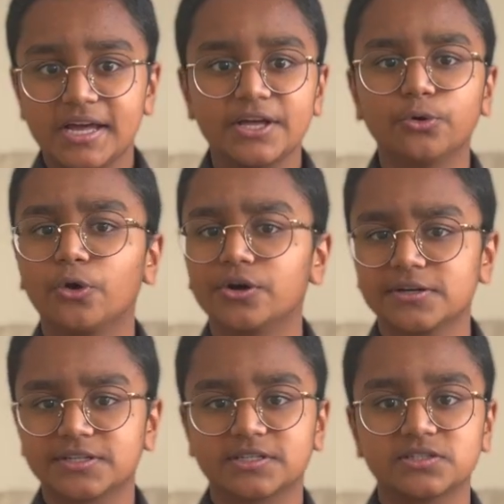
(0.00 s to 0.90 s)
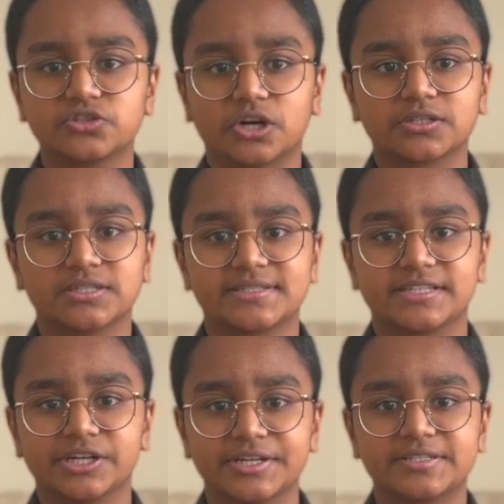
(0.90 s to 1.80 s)
in order to construct a
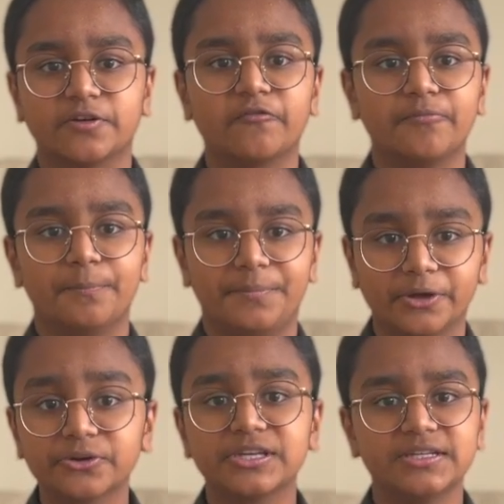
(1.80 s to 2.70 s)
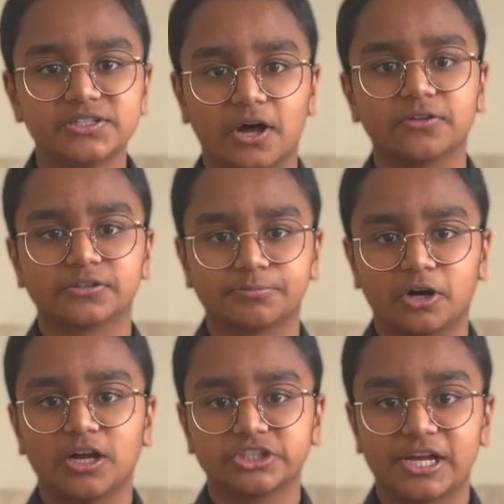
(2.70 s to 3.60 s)
series of billion-dollar
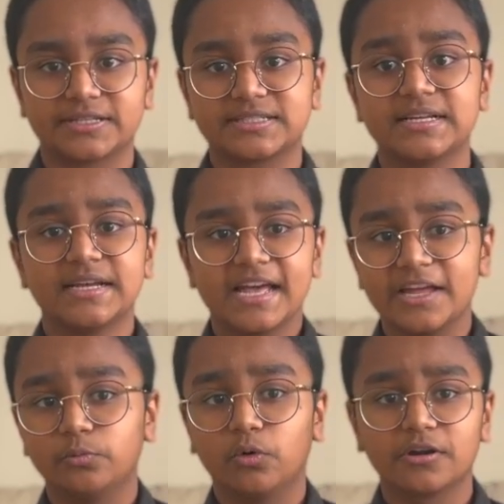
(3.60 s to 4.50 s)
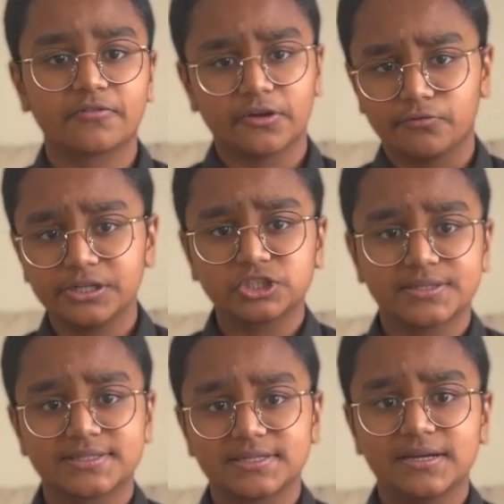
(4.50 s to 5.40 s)
projects in one of the
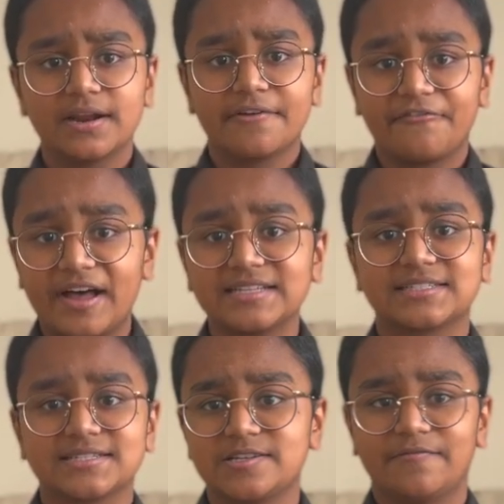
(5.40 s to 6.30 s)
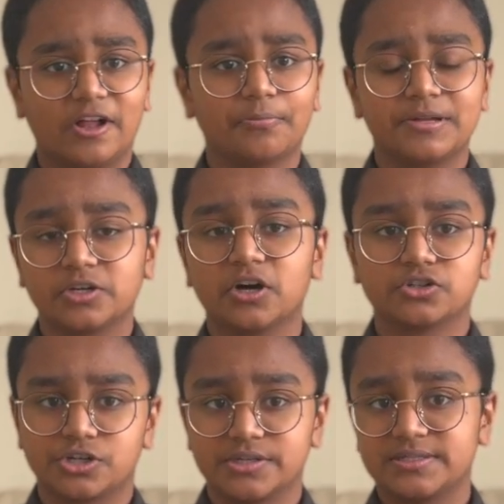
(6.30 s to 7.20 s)
richest, fastest-developing
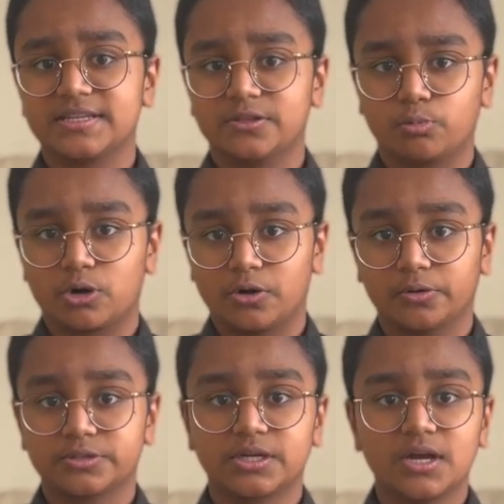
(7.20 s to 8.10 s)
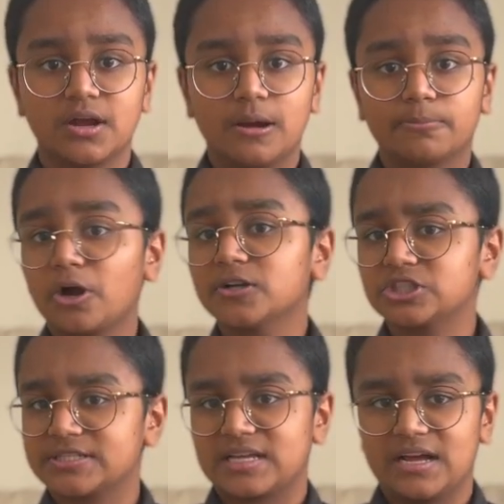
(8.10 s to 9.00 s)
countries in the world.
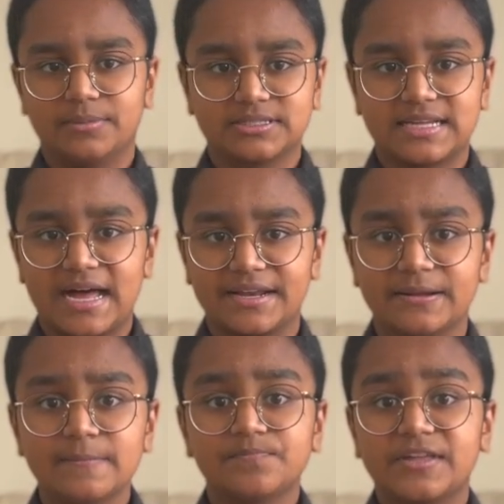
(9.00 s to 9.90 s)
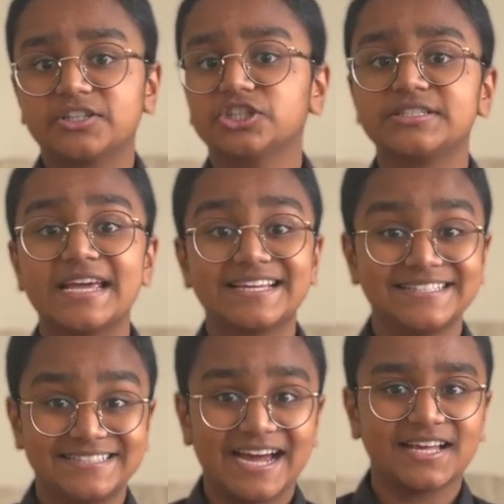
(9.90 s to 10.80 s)
Projects, I must add, that should
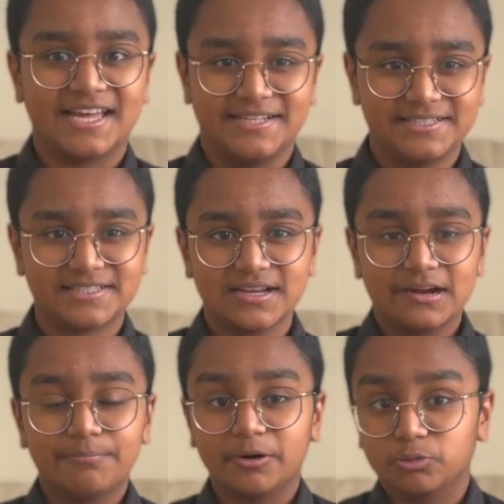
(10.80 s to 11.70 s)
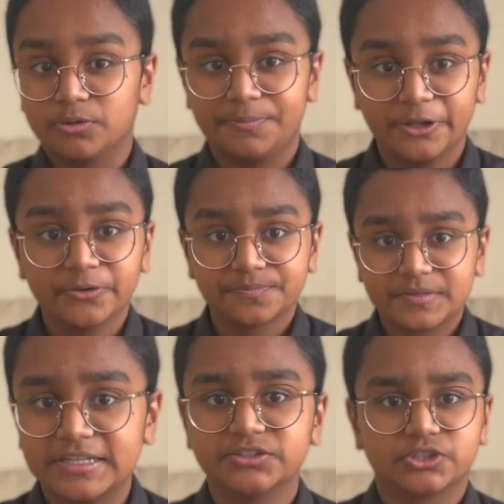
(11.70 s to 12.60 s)
take decades, but were built
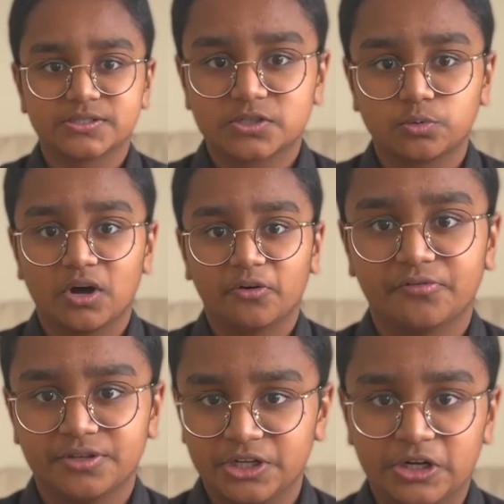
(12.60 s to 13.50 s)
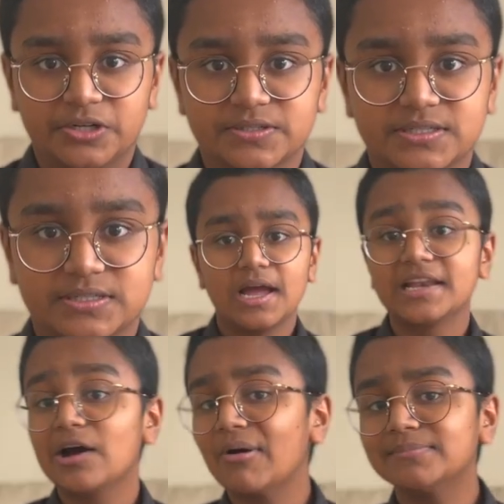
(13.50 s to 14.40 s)
in just 12 years.
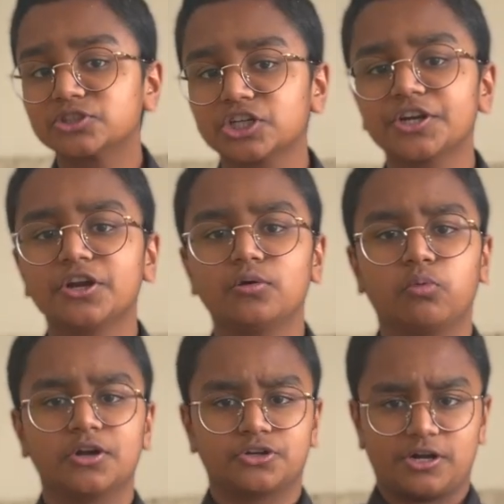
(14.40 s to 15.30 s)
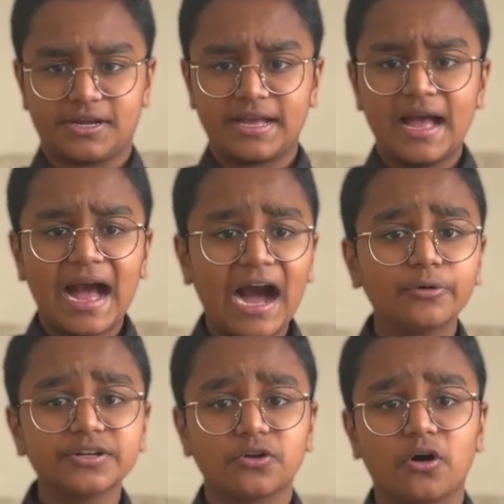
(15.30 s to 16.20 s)
Now I'm sure you're wondering, how
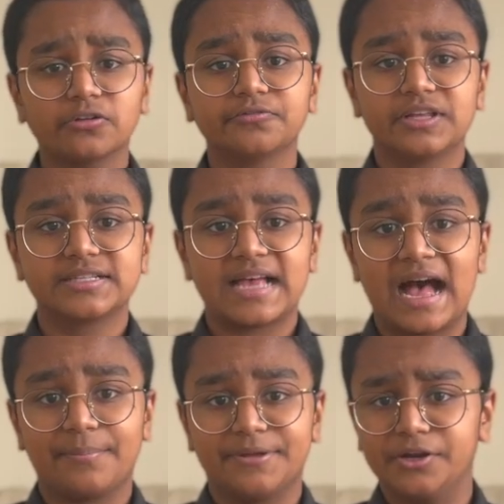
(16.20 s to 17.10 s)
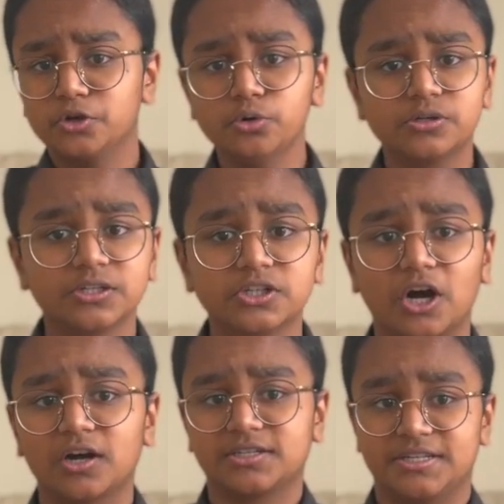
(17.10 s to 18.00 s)
did all of this happen? Who
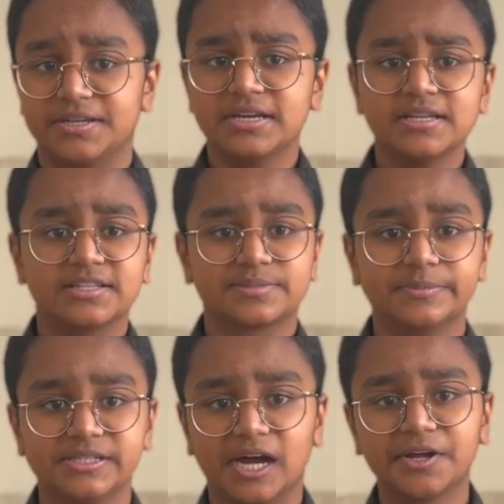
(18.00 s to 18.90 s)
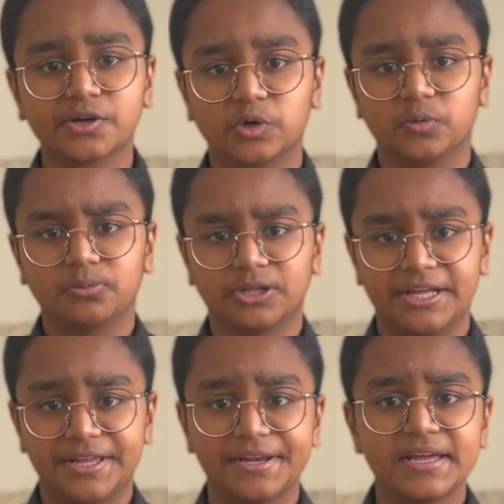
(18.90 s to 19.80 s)
concocted this maniacal
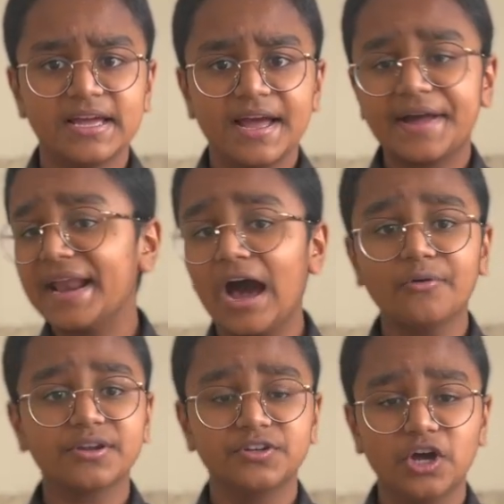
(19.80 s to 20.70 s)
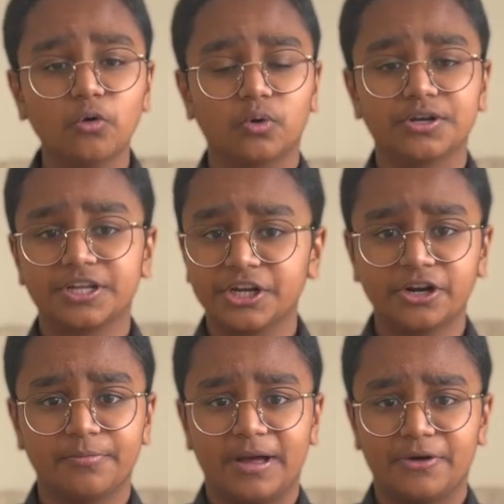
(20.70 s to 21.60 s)
plan? And how did no one hear
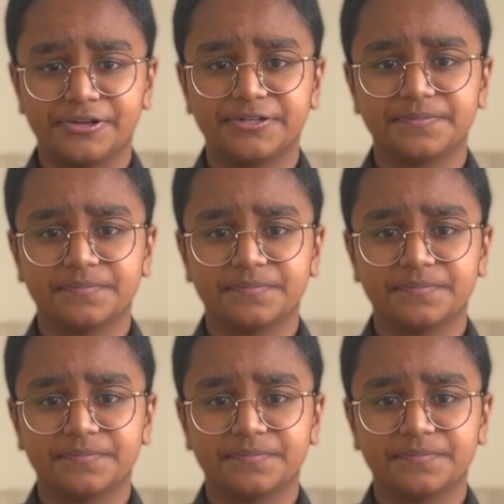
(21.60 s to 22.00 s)
about it?